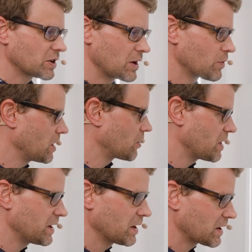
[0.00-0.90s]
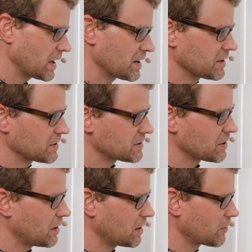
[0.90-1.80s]
Can an
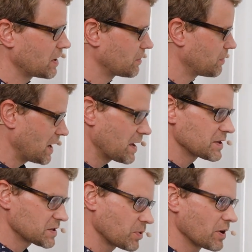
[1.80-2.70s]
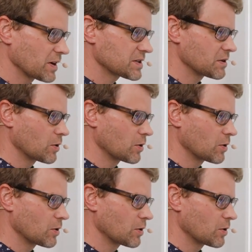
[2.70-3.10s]
installer already buy these products,